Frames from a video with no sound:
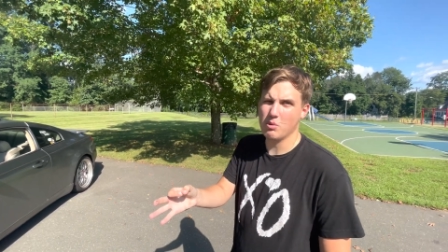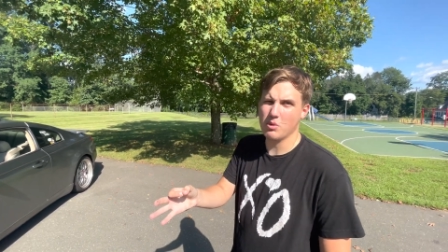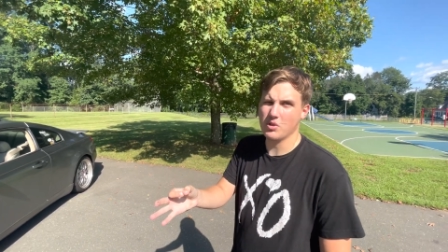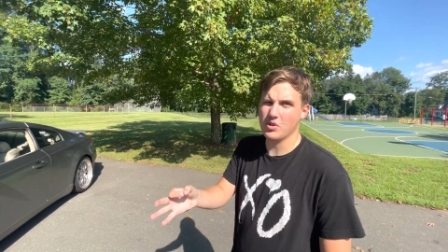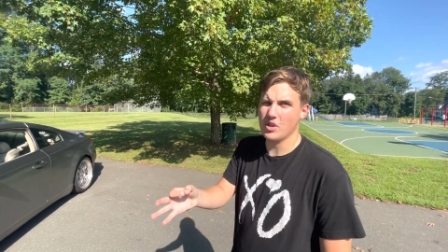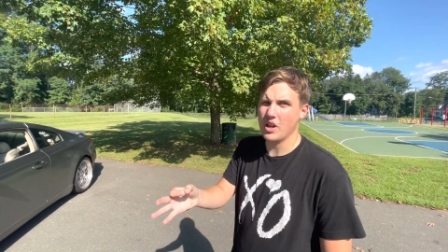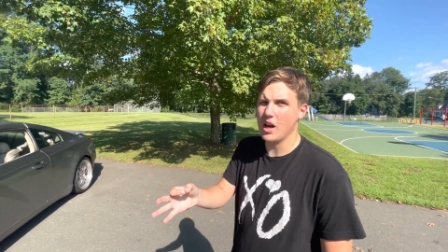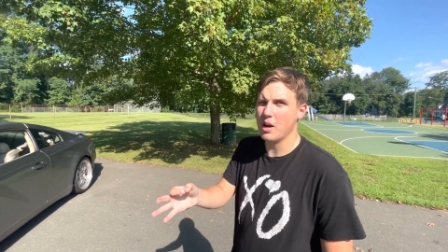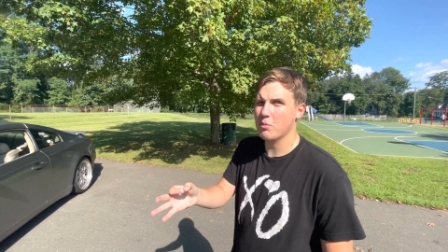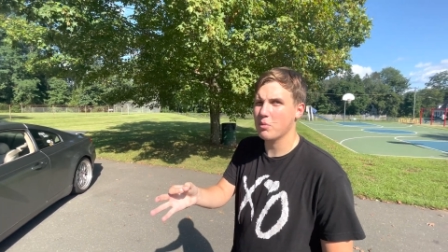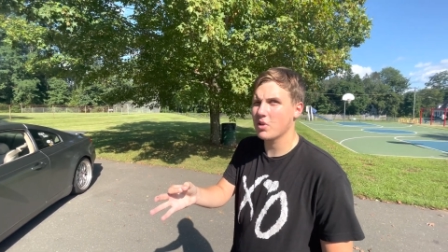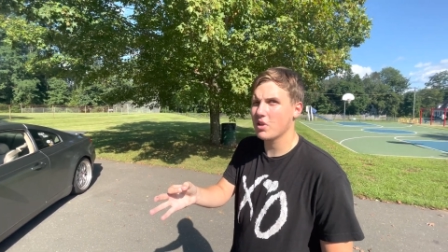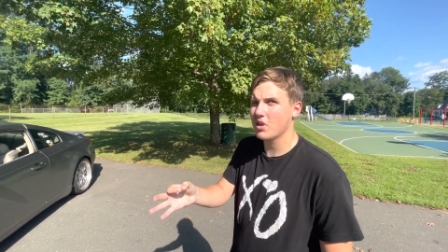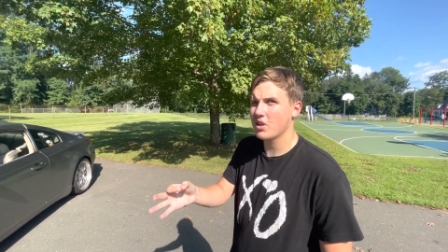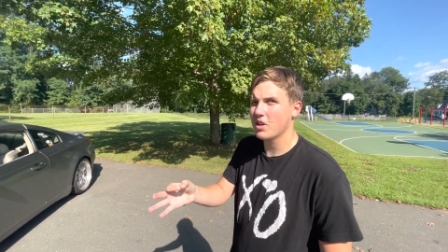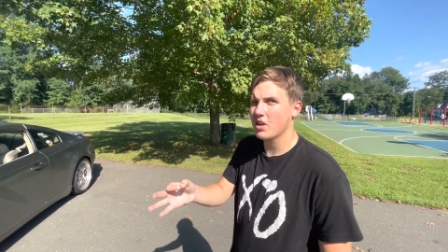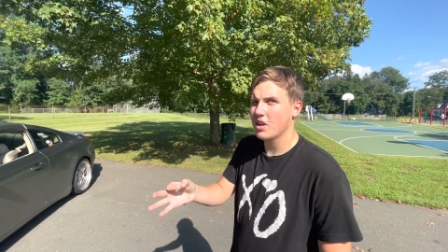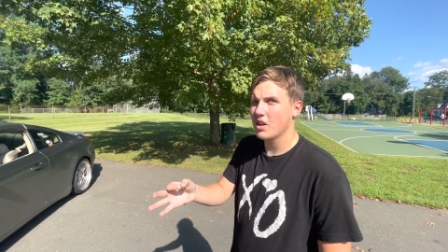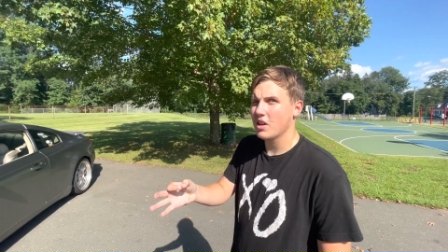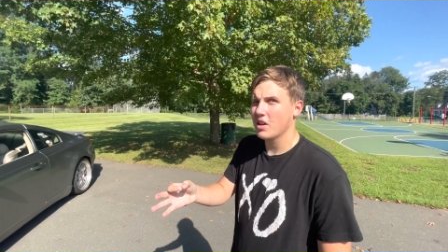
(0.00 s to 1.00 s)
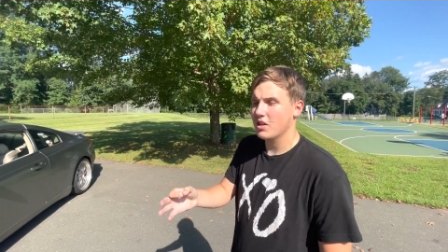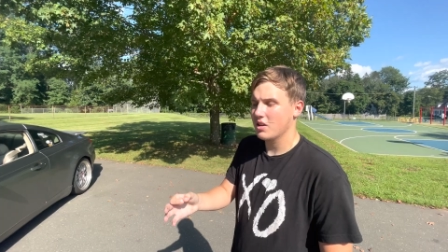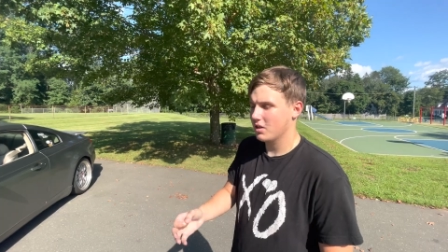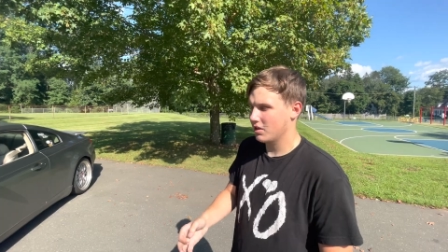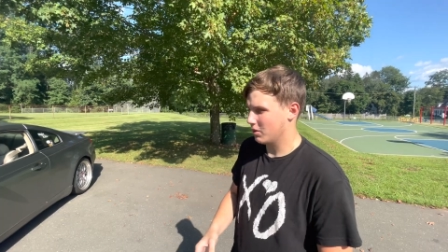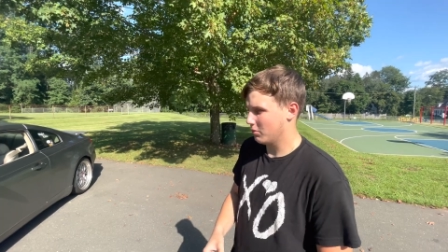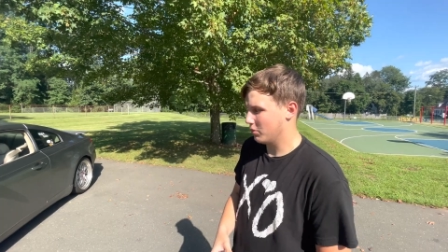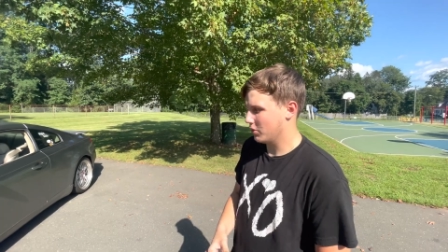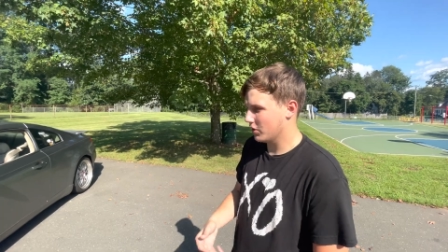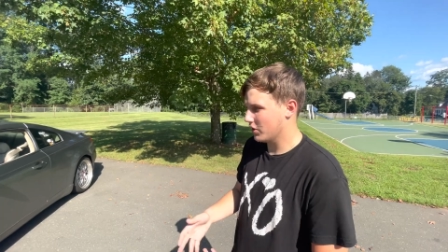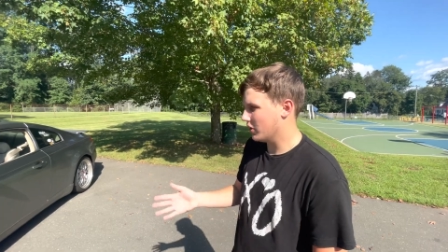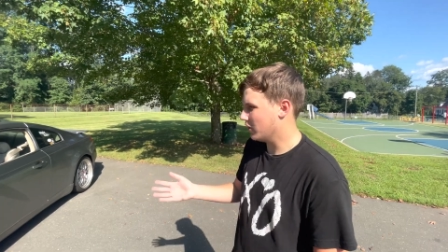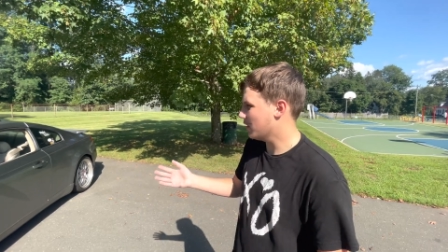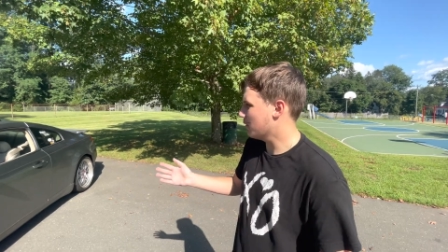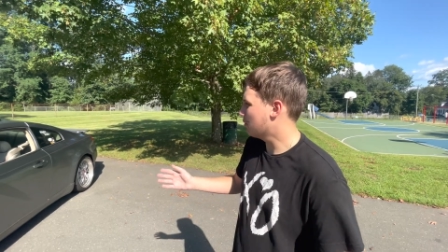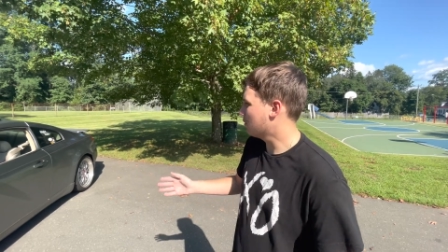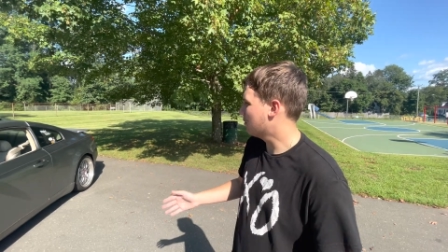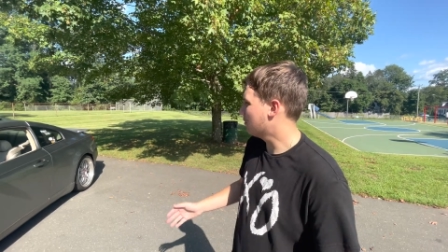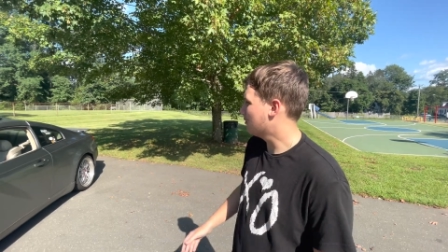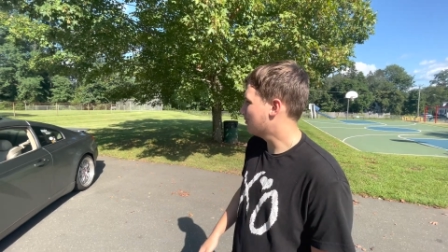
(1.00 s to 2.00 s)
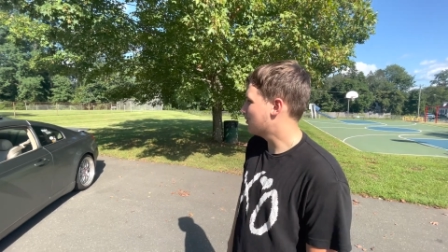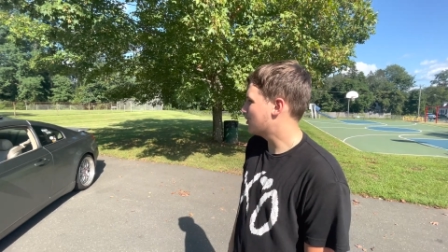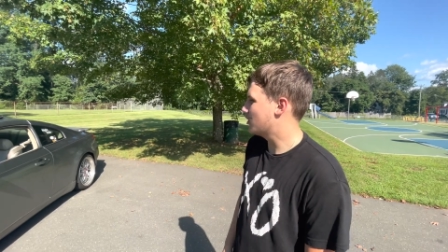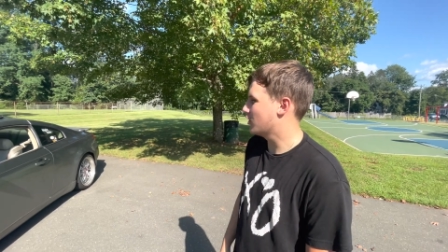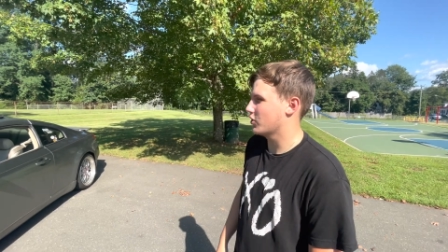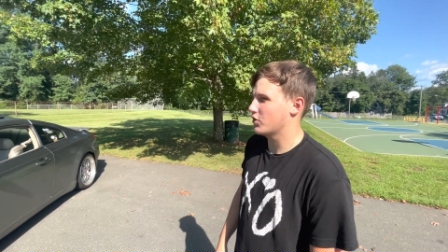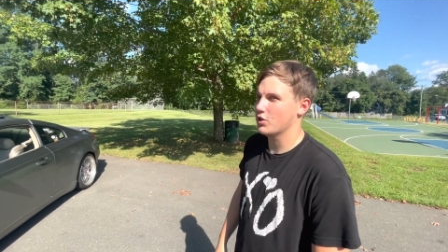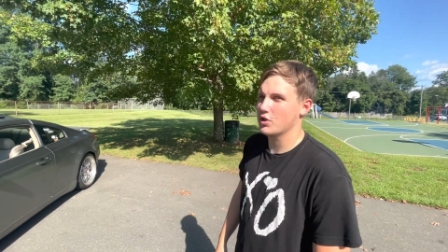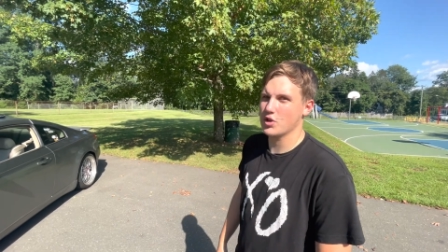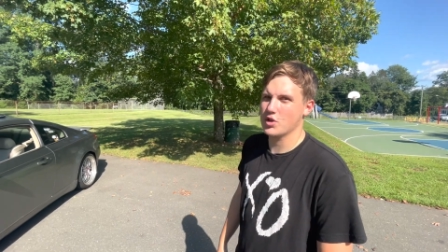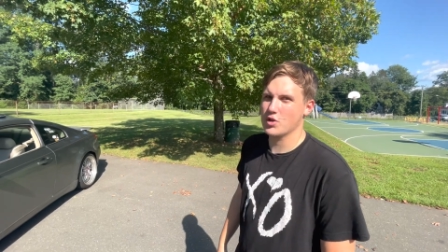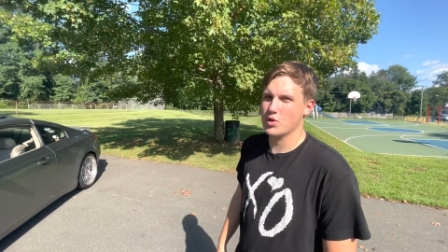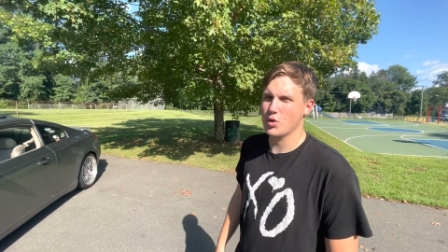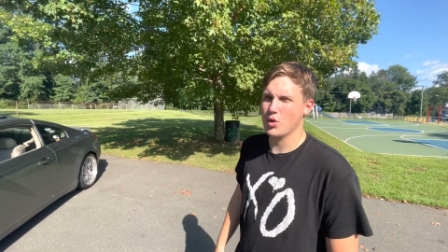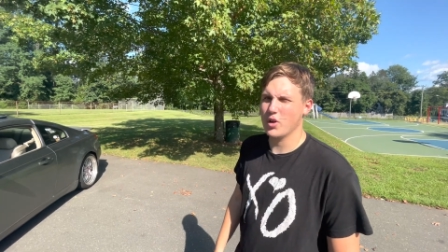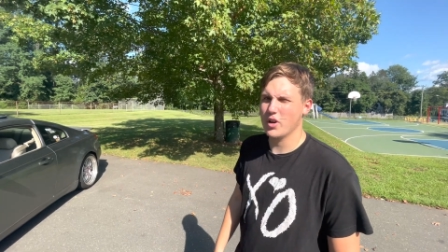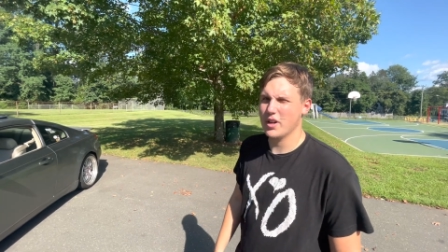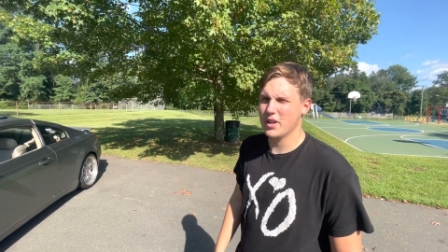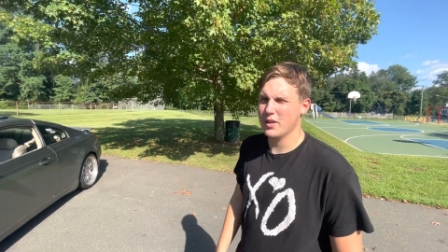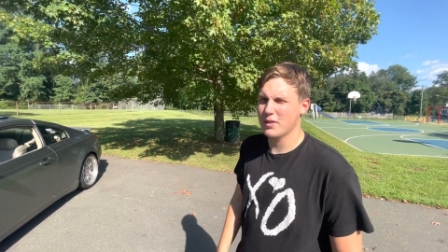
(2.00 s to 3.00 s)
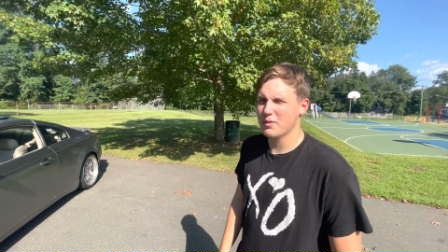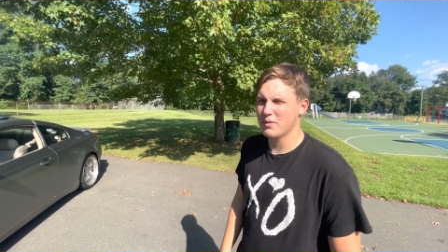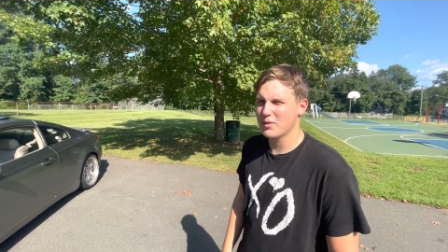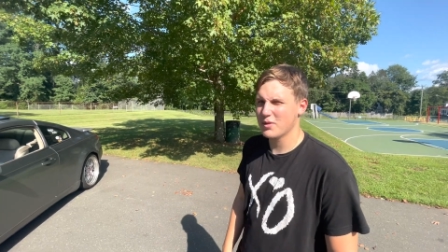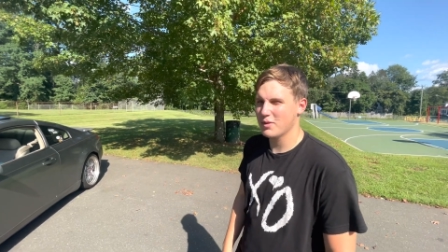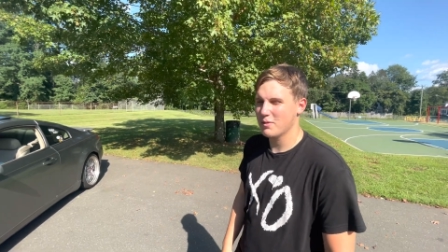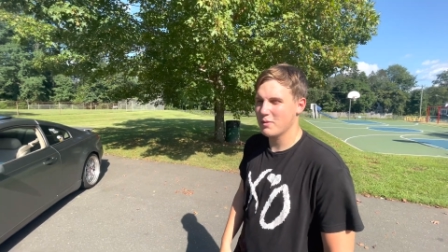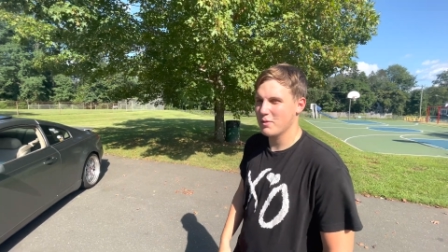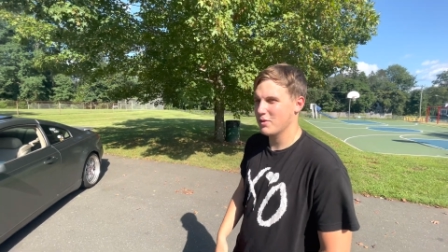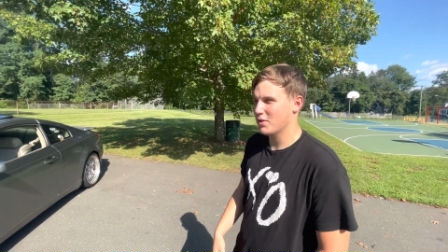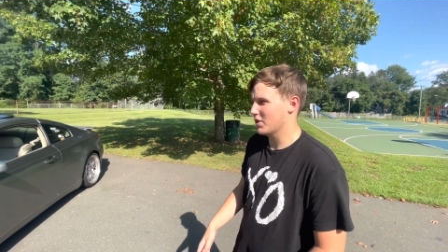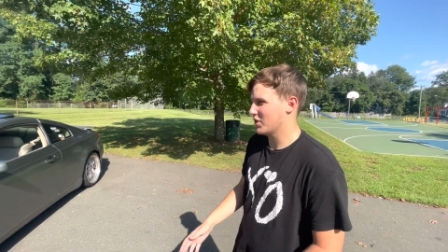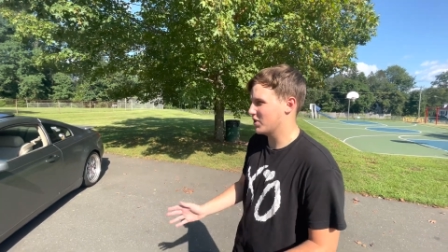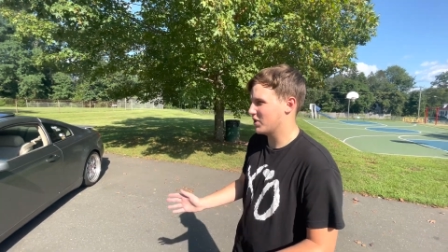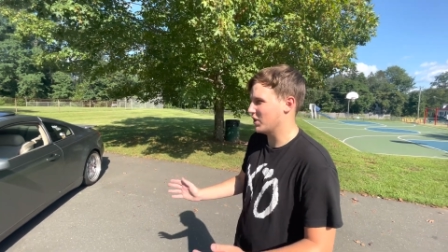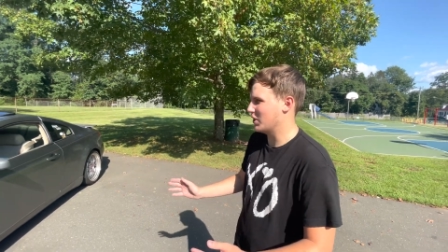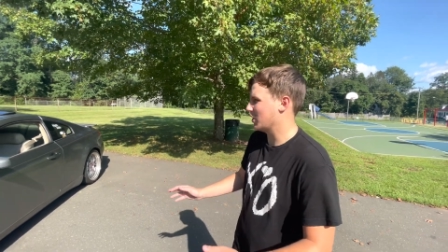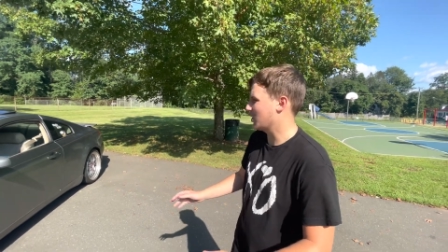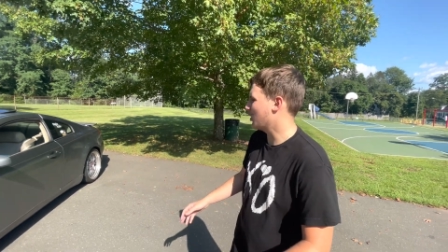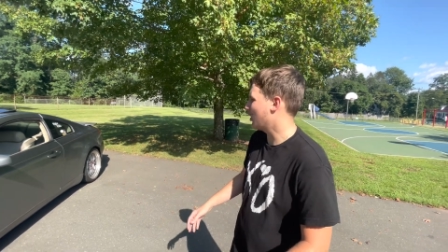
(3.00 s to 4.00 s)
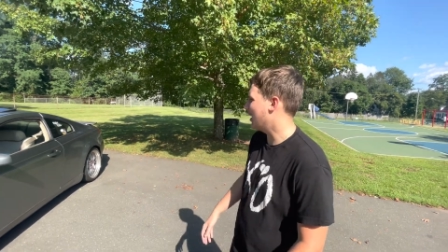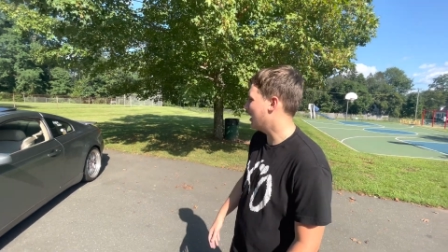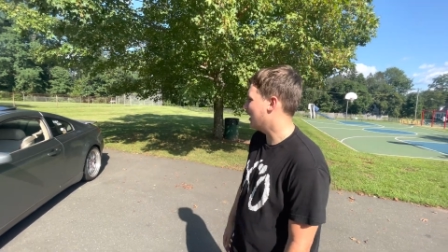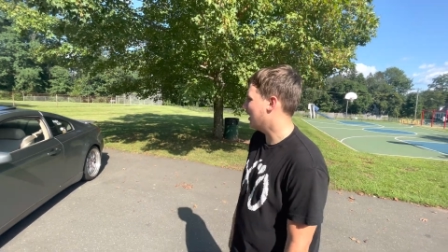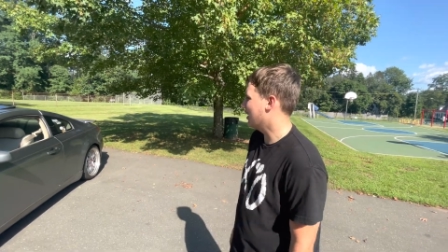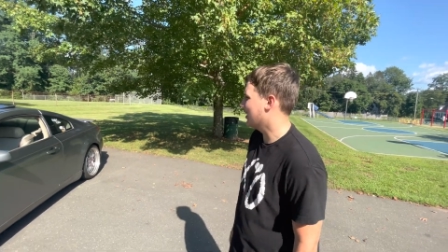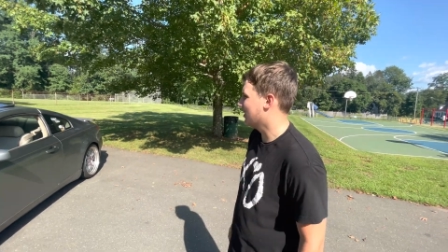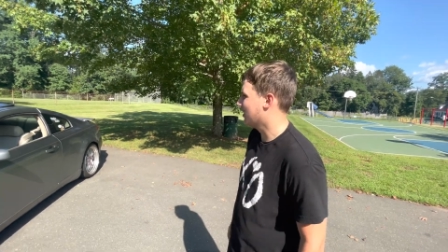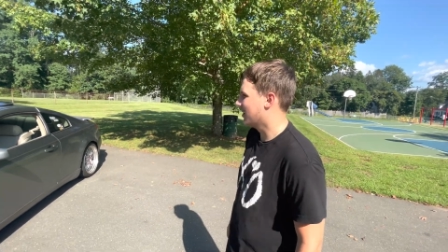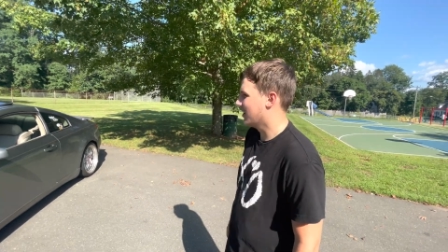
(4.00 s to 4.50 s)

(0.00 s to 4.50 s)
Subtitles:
stopper completely just destroyed, disintegrated.